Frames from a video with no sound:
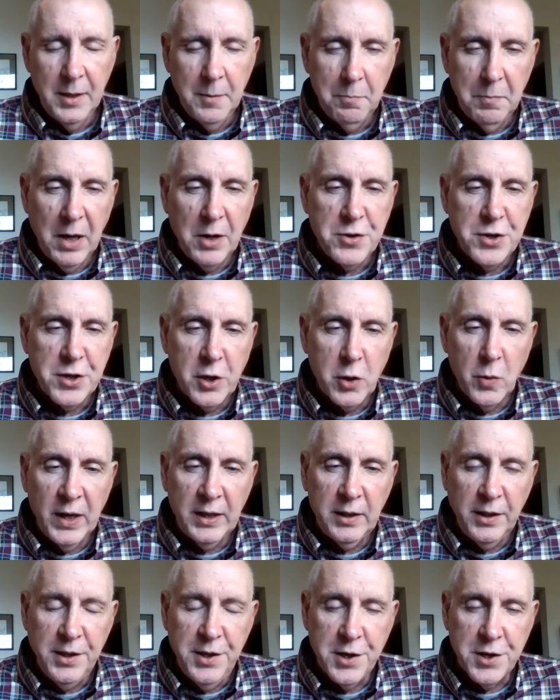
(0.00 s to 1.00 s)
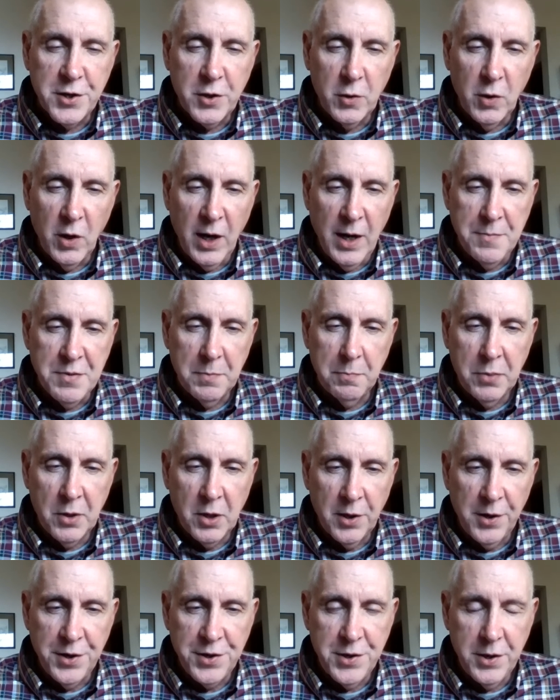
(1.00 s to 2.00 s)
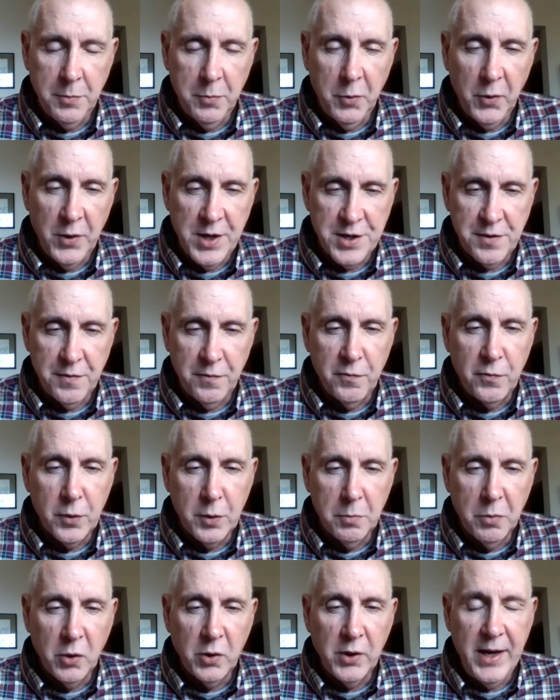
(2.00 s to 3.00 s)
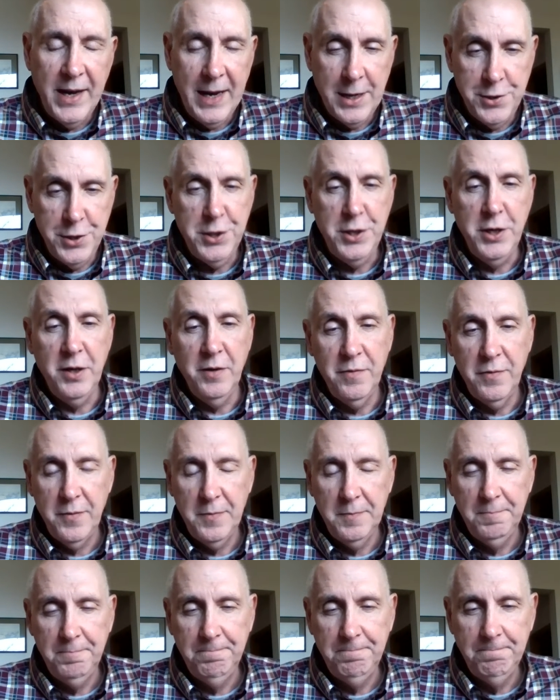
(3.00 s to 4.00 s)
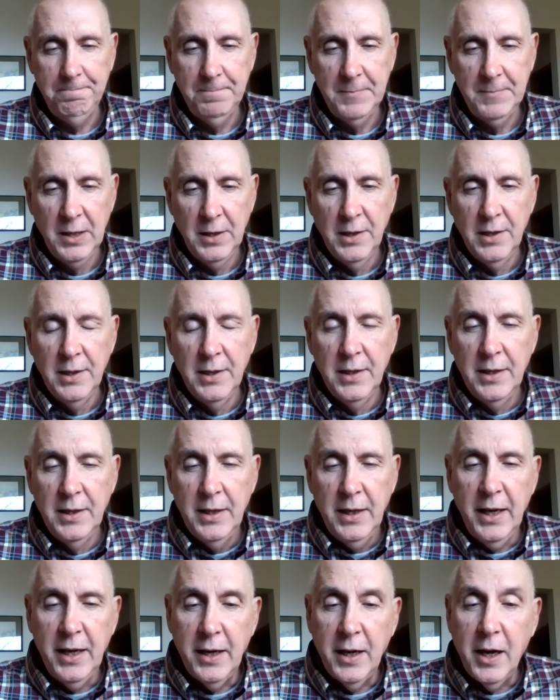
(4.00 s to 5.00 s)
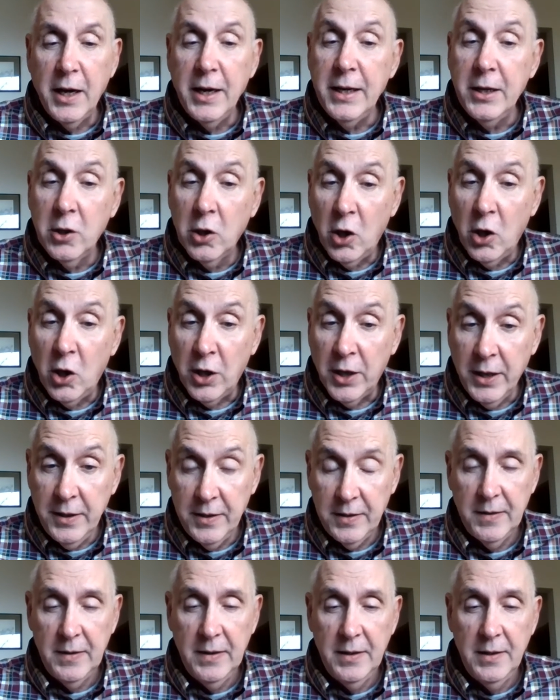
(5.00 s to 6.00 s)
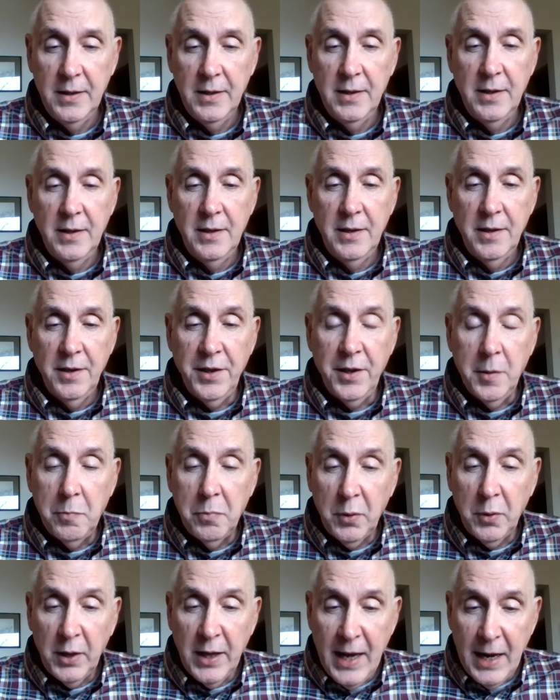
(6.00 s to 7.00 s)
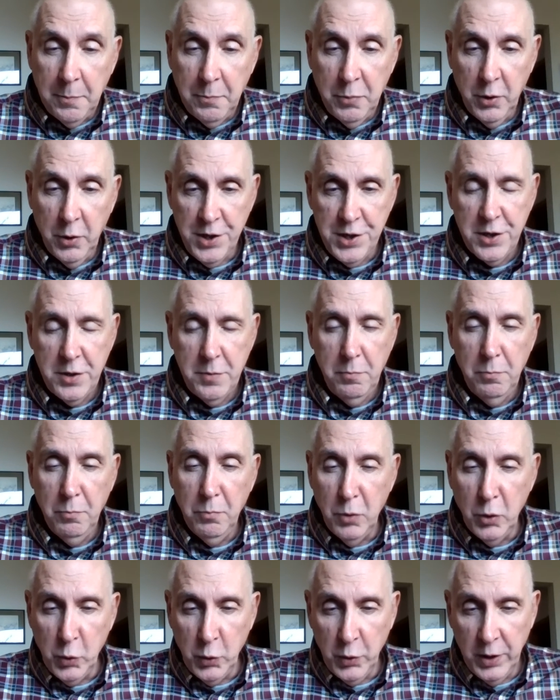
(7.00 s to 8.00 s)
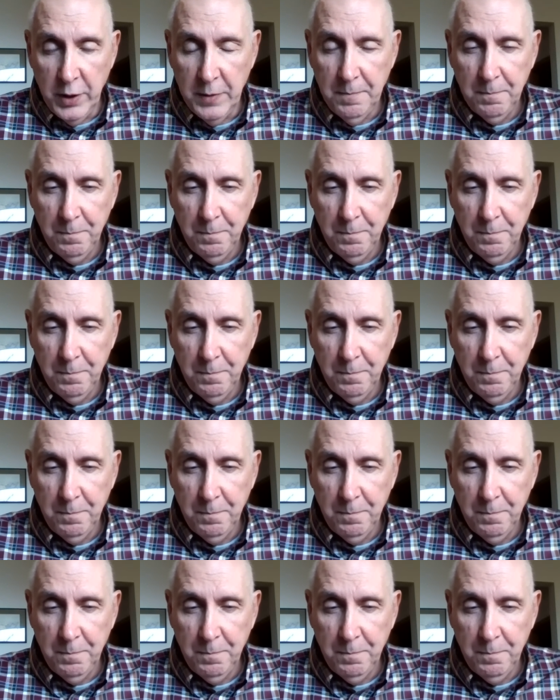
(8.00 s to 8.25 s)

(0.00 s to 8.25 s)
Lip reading: Mounce correctly describes a participle as a verbal adjective, and I call it the platypus mood.